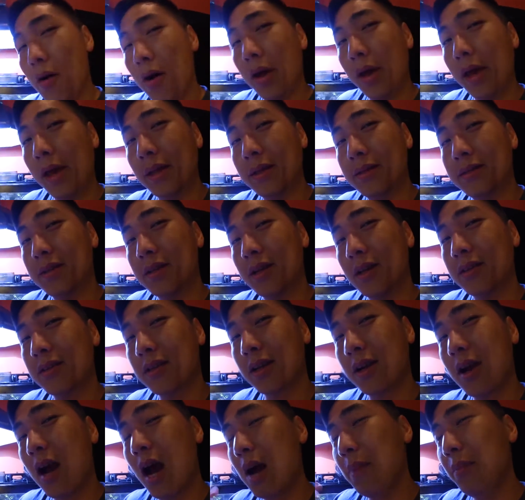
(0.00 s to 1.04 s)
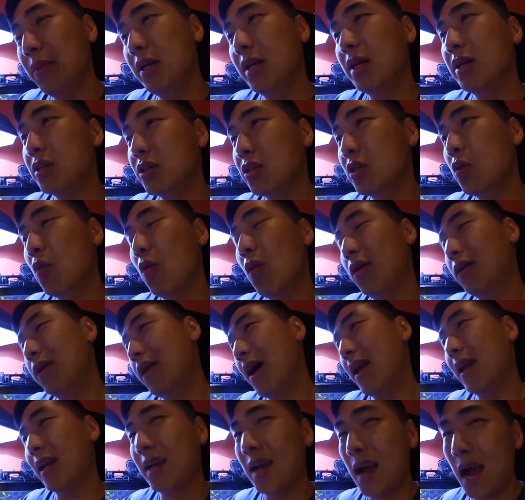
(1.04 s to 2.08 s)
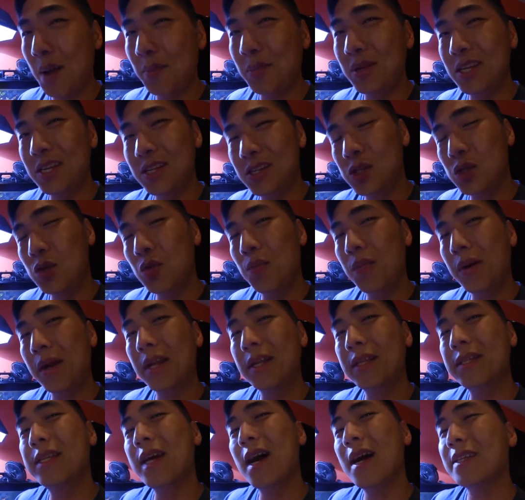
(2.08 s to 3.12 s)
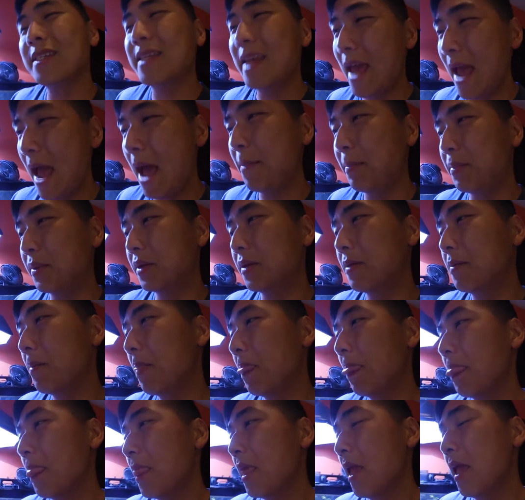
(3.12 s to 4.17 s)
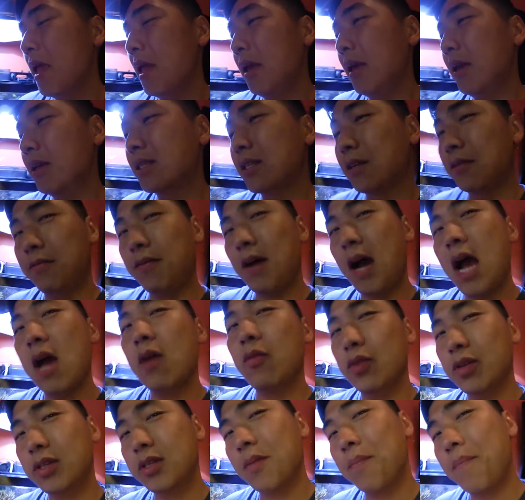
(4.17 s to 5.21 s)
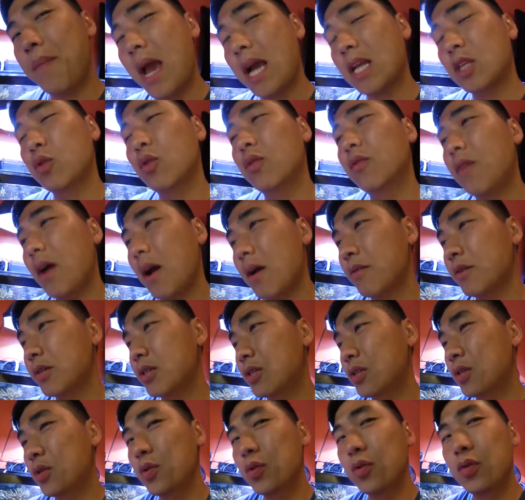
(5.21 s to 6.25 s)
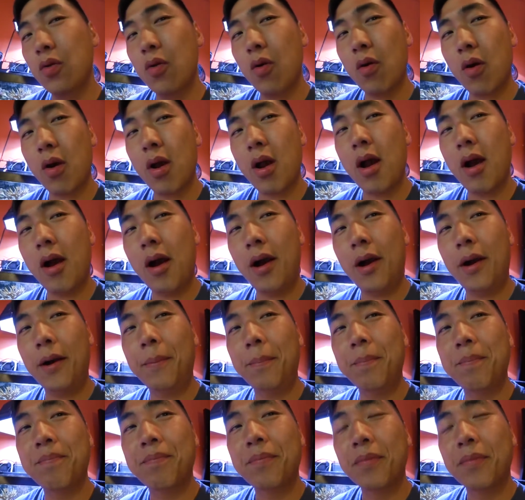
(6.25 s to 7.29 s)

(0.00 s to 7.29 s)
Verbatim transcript: it's it's a common issue well not a common issue but it does happen. It's a virus a bacterial virus to your um,